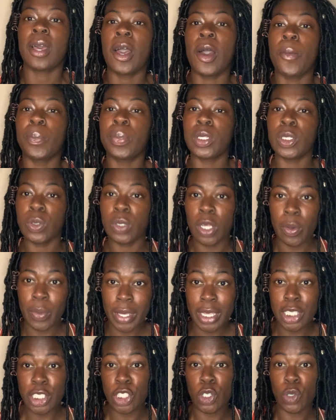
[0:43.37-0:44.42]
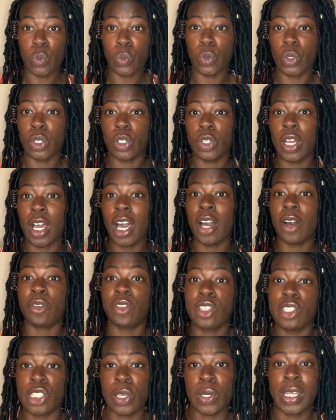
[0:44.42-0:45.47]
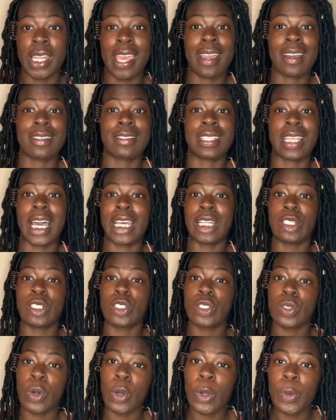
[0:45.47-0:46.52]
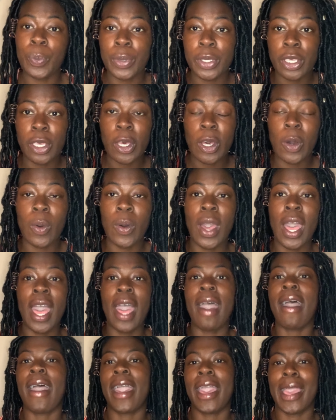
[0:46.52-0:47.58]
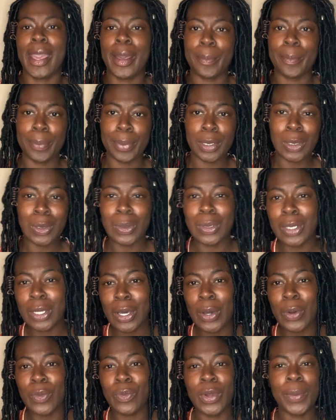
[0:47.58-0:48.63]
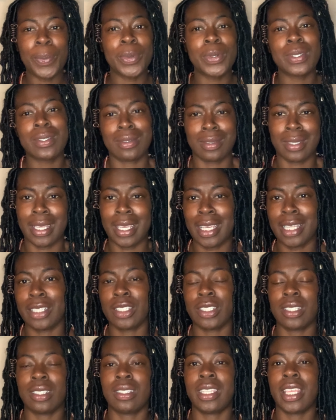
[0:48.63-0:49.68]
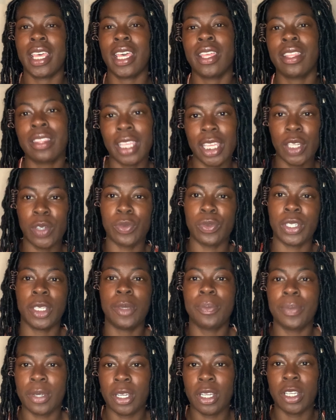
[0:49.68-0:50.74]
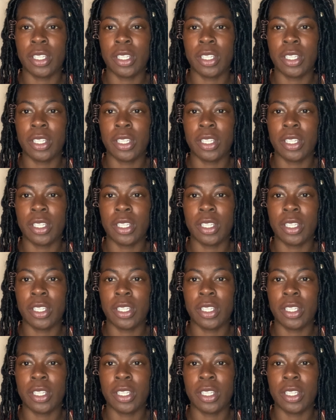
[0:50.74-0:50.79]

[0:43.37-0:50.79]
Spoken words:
Pluto is the ruler of the zodiac sign Scorpio, and Pluto represents death and rebirth.